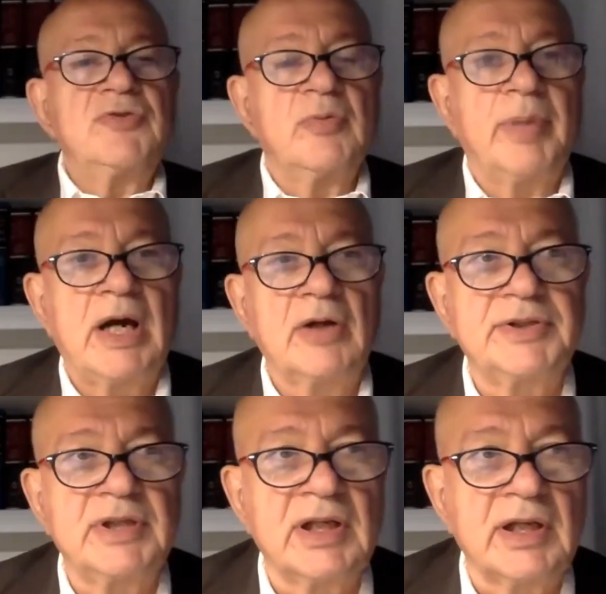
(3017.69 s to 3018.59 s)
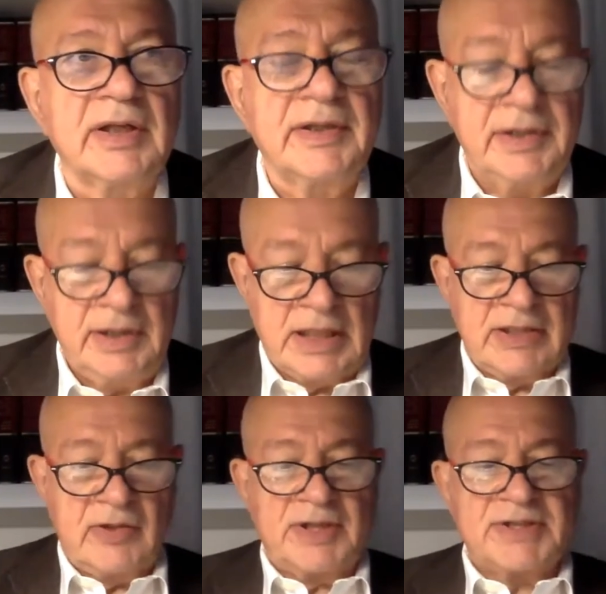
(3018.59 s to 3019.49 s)
you about the
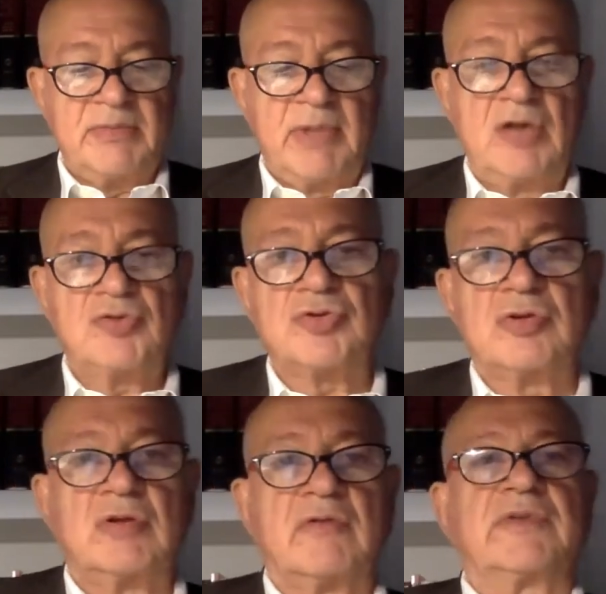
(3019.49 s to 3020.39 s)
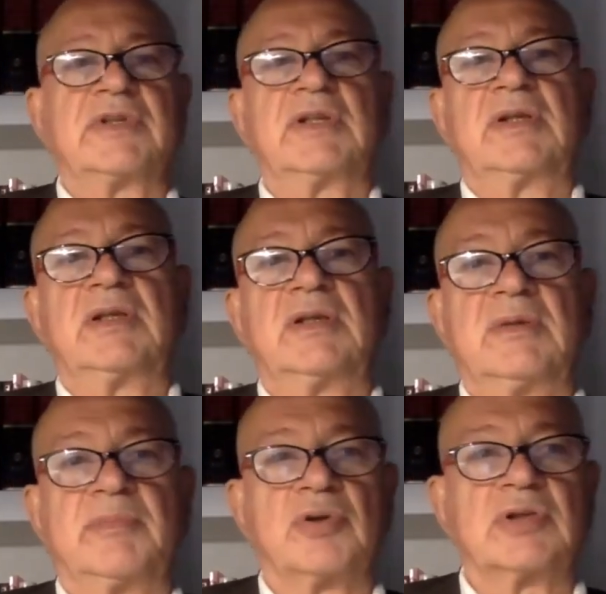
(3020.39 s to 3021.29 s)
underestimation of
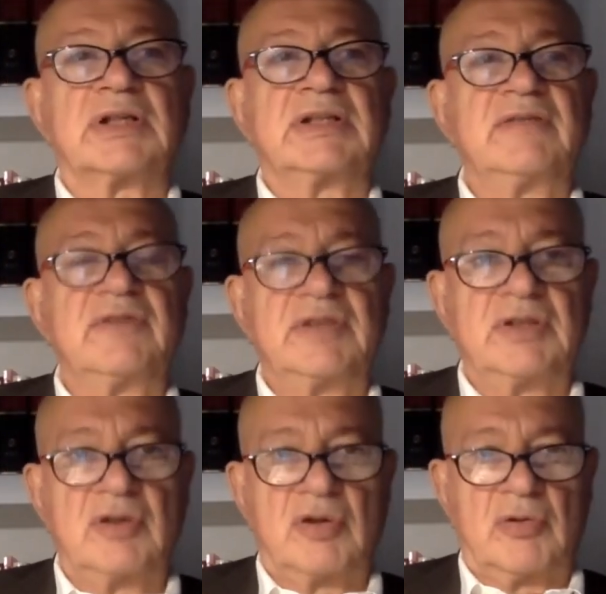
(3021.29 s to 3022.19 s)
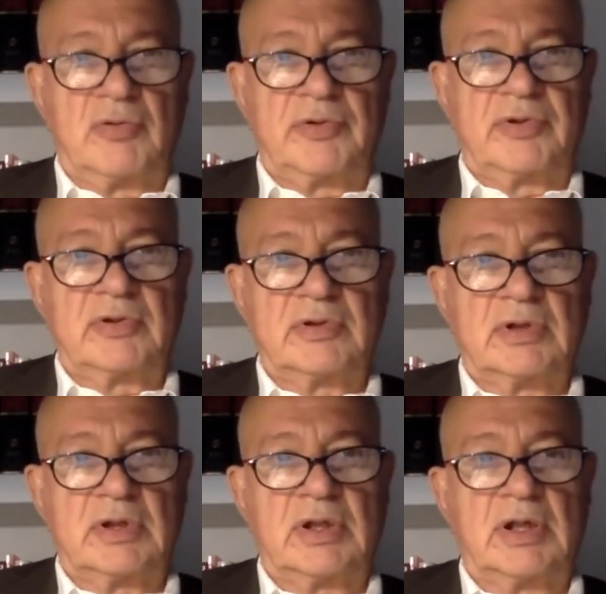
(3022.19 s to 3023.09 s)
the productivity growth,
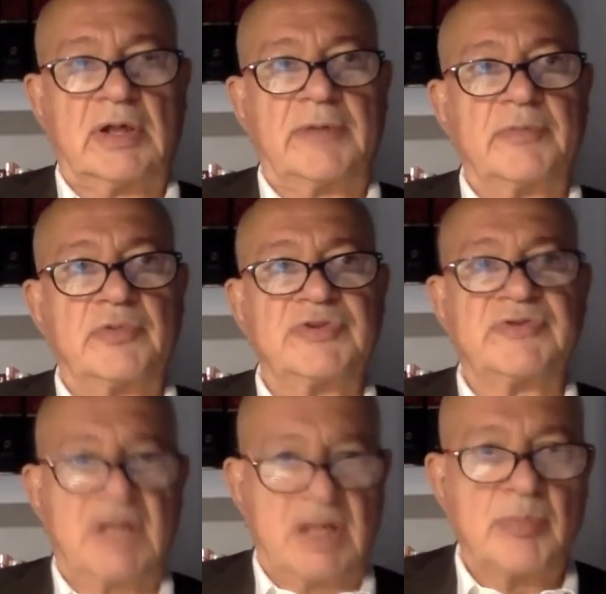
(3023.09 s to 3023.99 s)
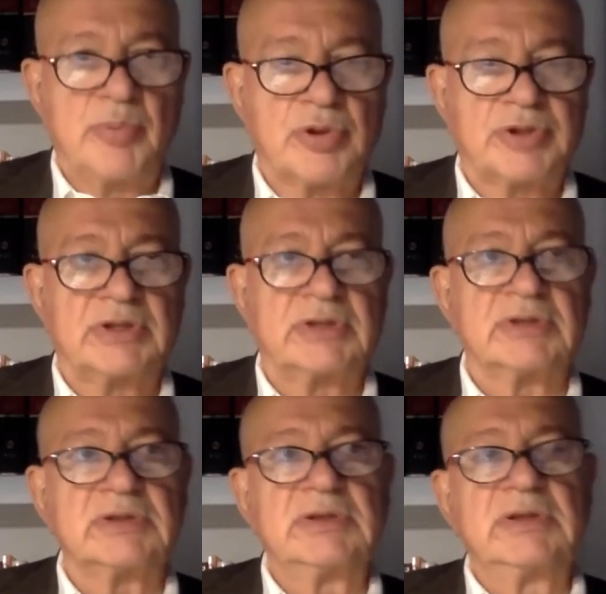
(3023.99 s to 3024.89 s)
which is very important.
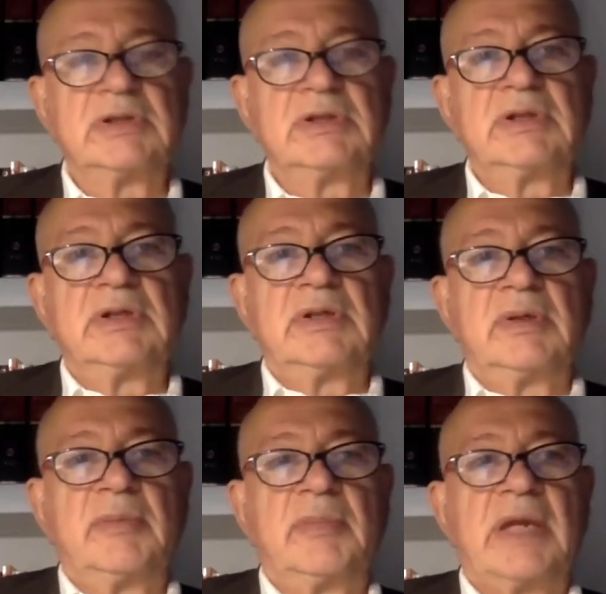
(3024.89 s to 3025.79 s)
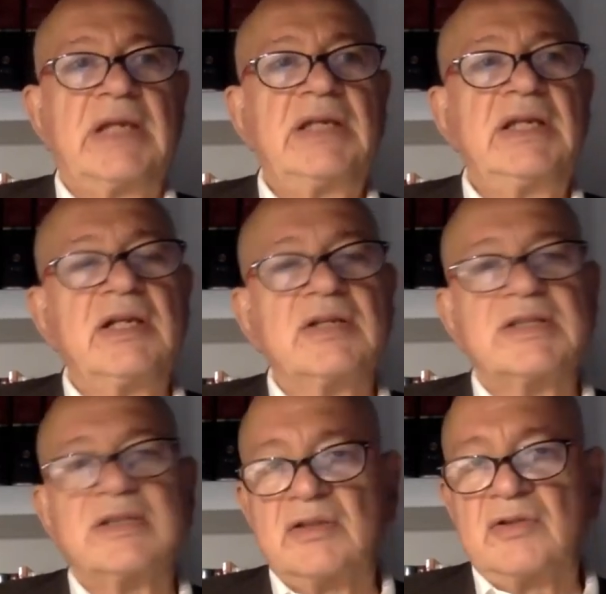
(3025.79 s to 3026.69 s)
I didn't hear
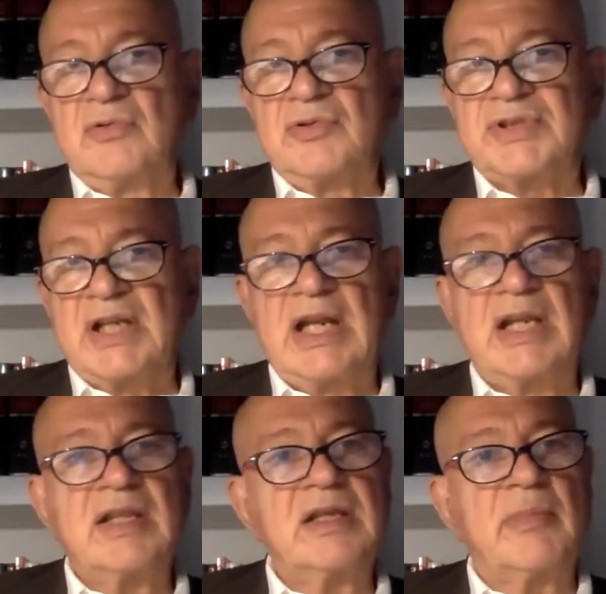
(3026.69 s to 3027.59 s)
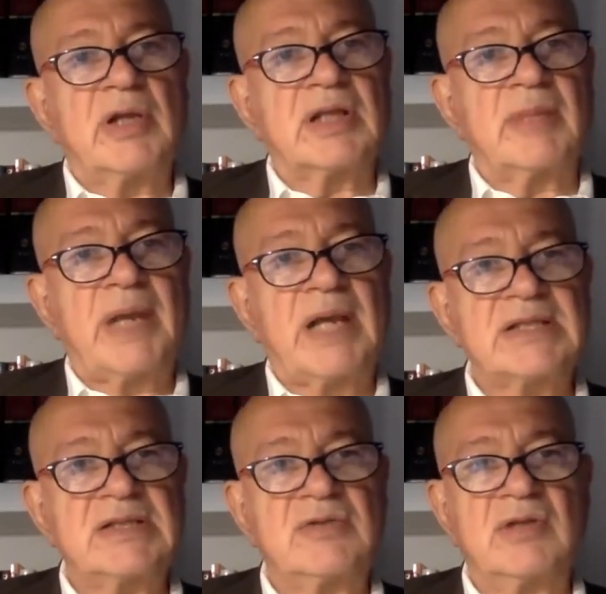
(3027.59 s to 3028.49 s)
you say anything about
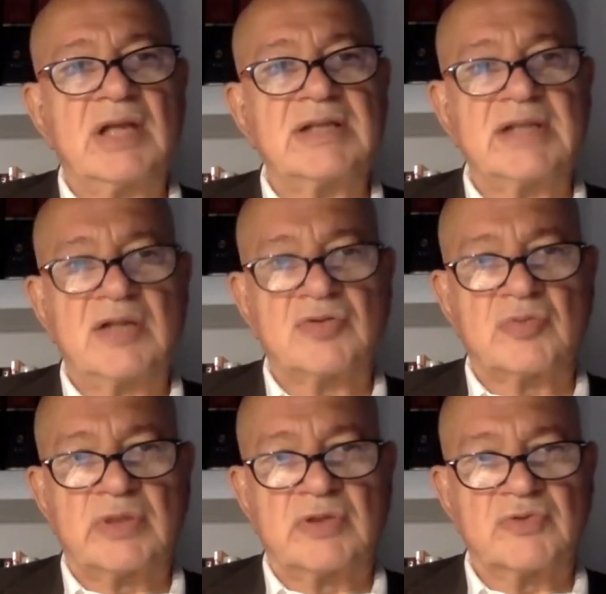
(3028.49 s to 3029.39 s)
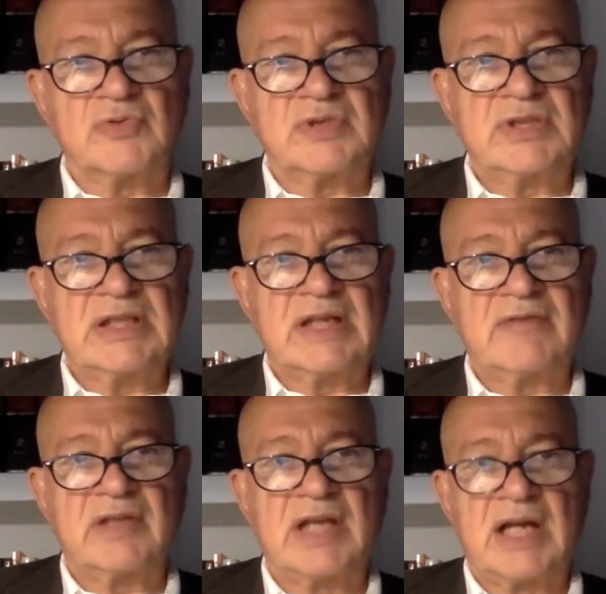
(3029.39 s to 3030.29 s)
capacity utilization because we still have
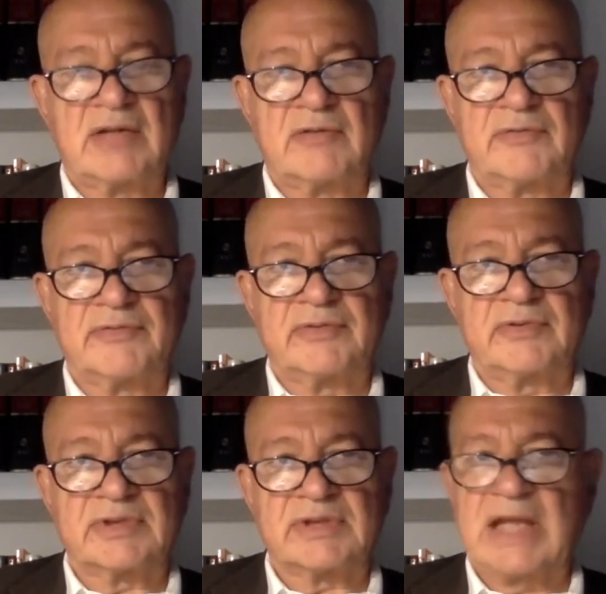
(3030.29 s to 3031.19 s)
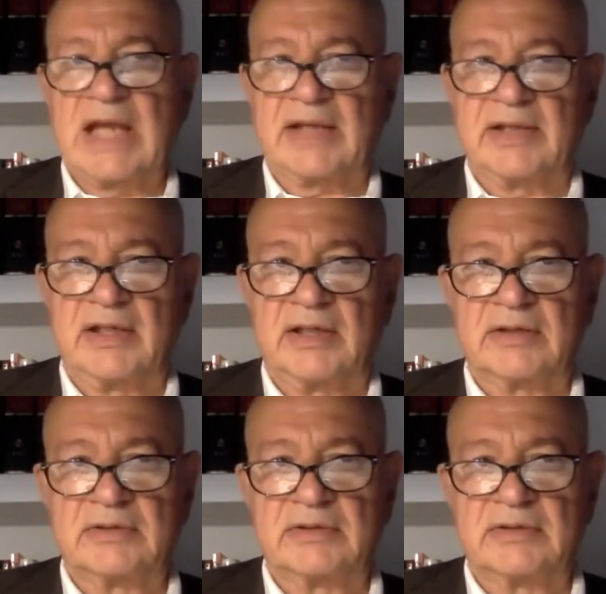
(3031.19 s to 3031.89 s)
a lot of slack there.